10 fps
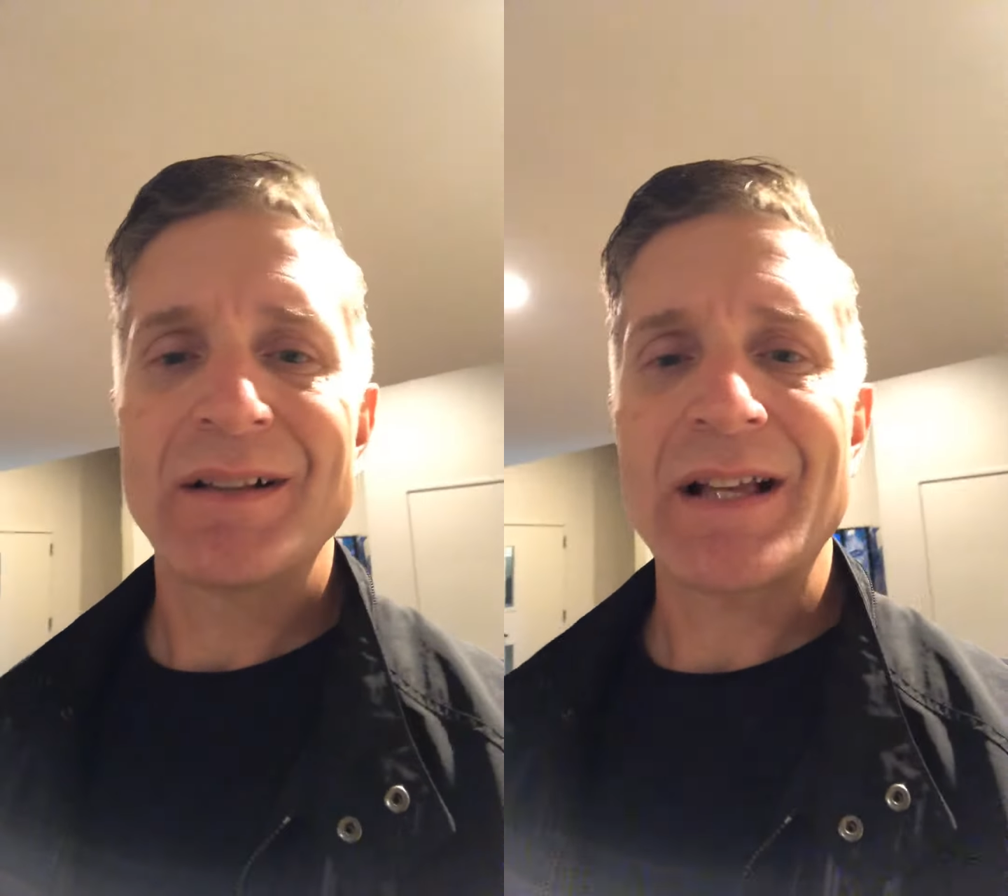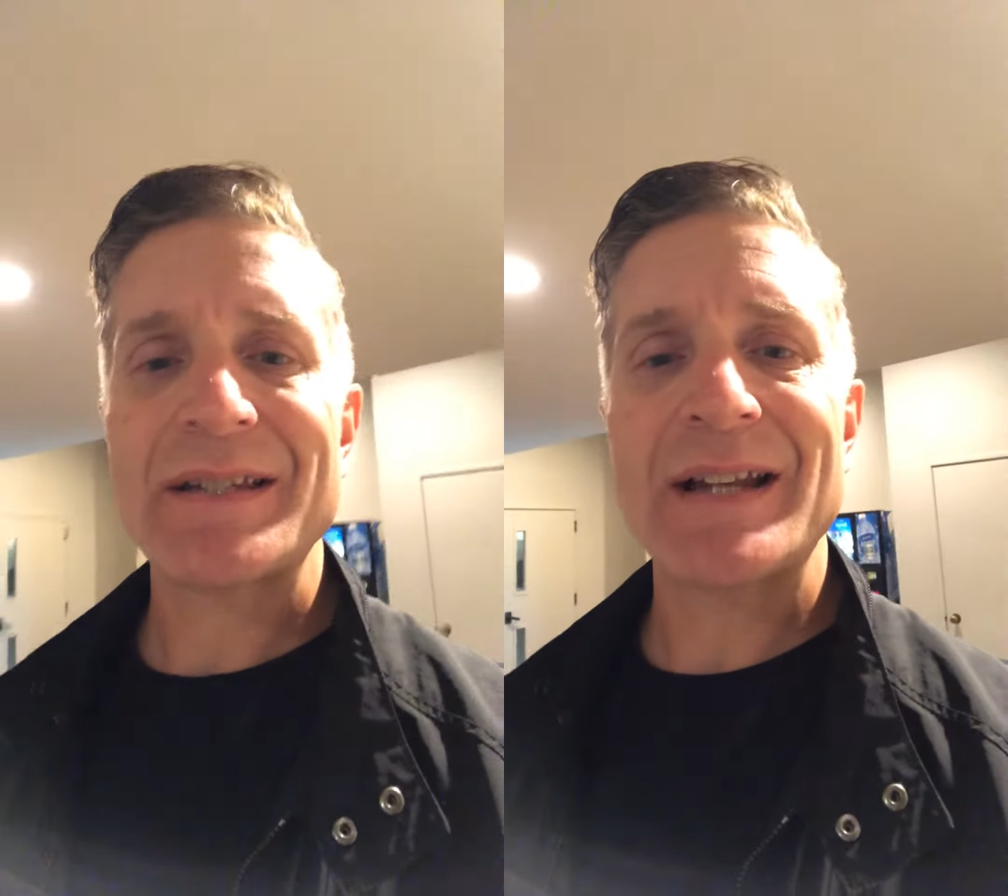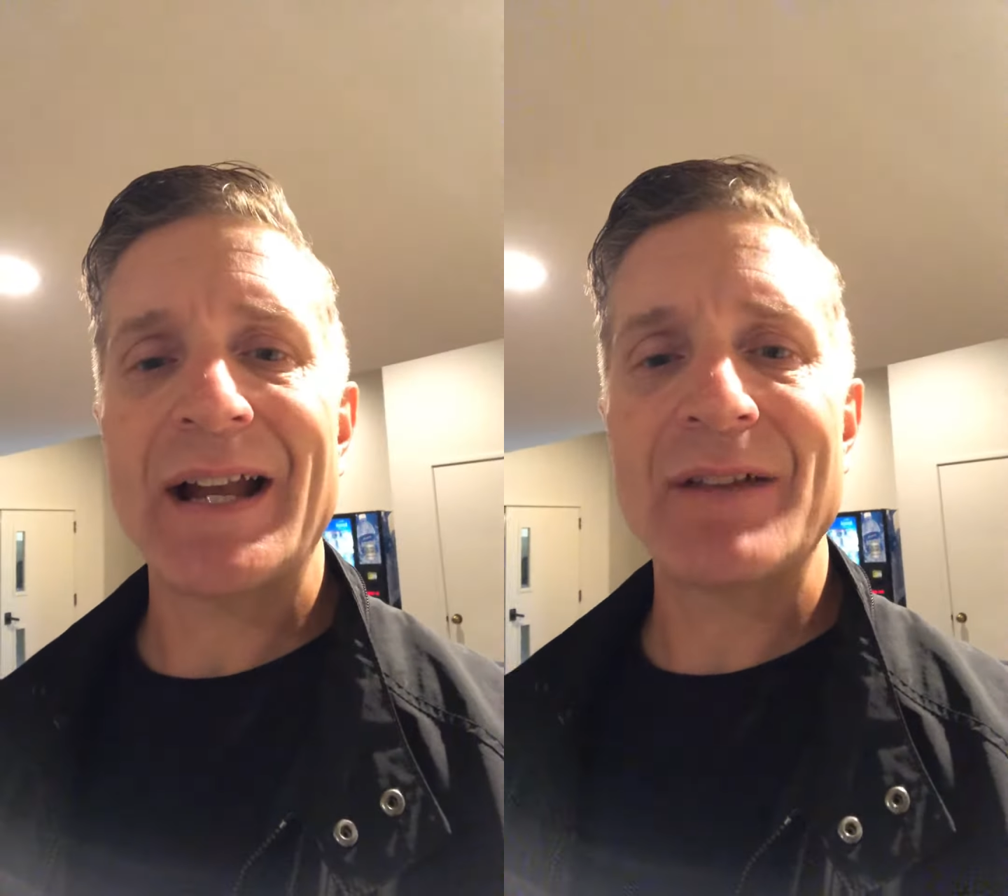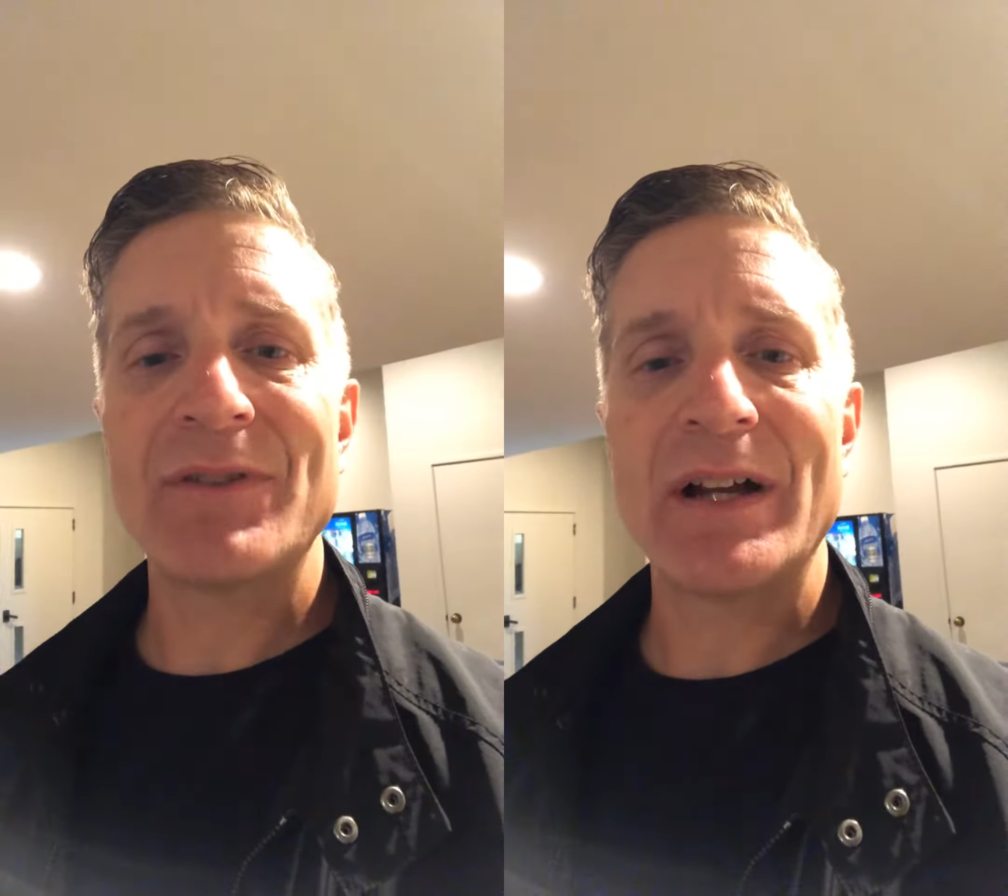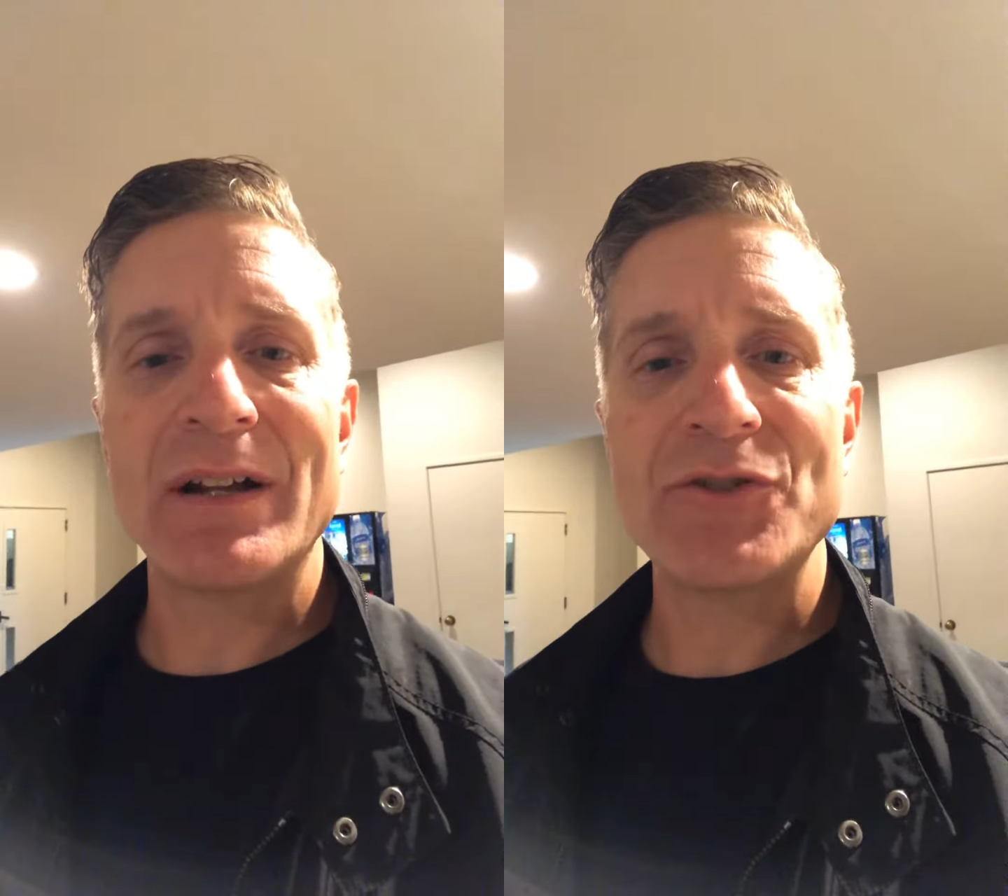last night
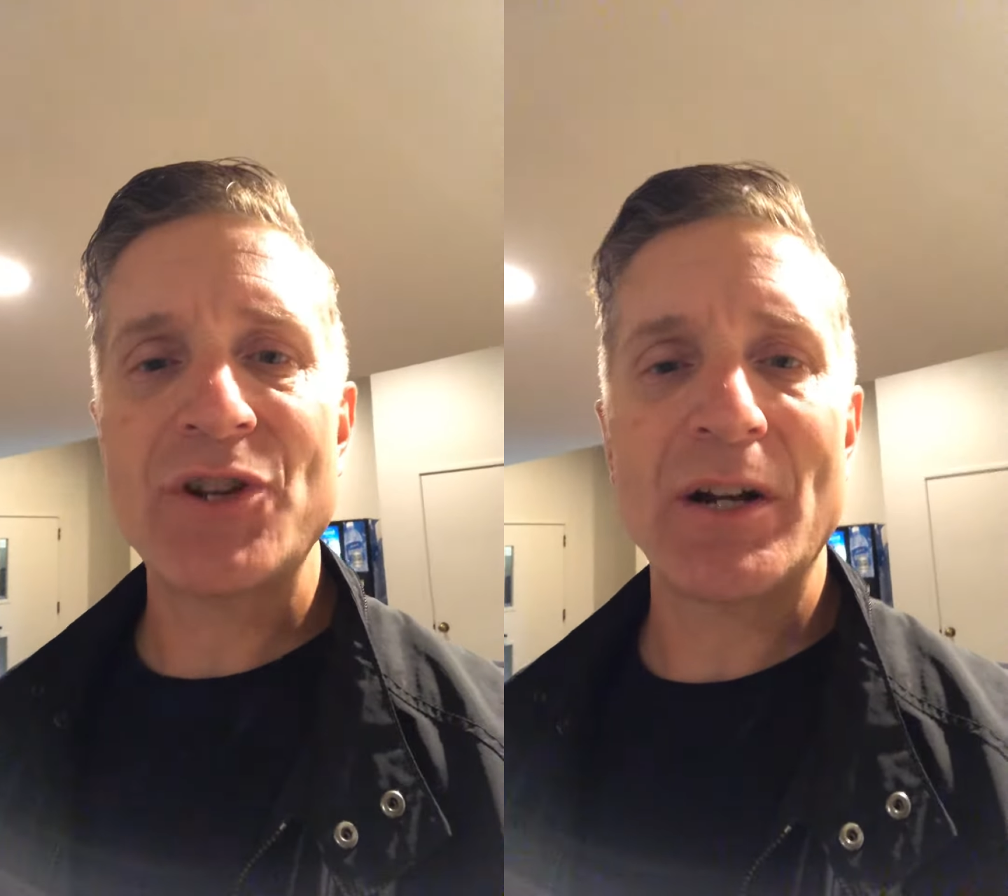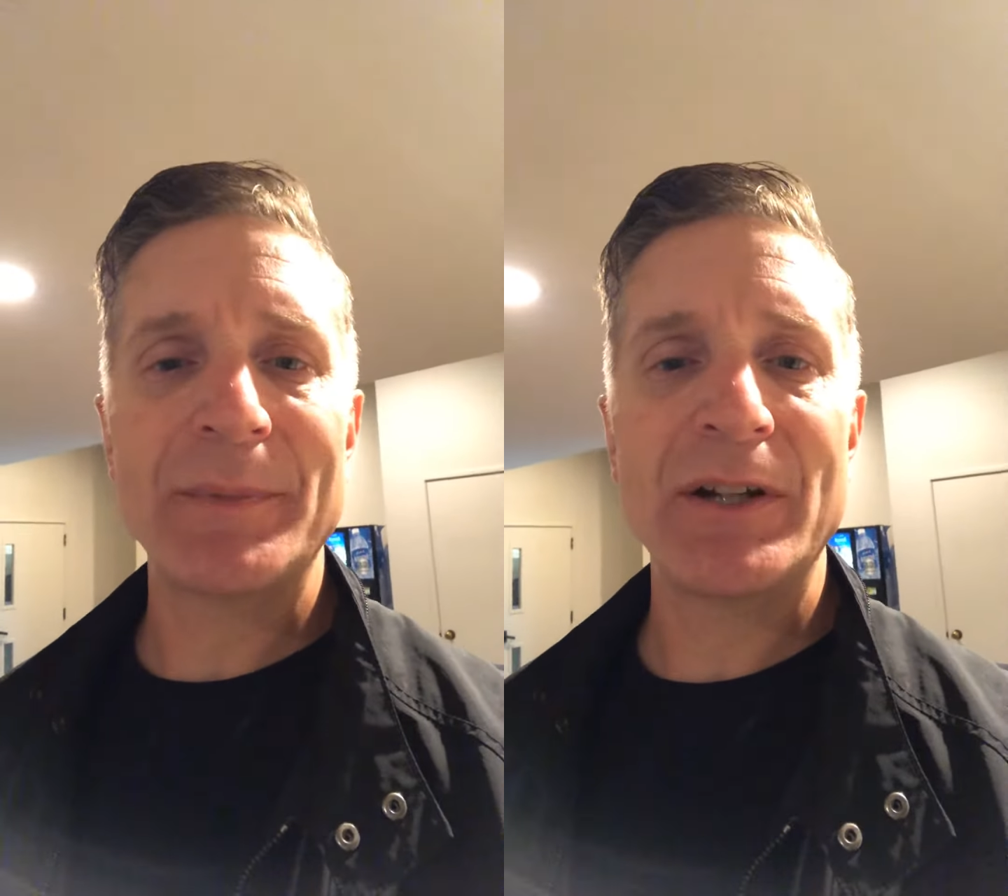of a gentleman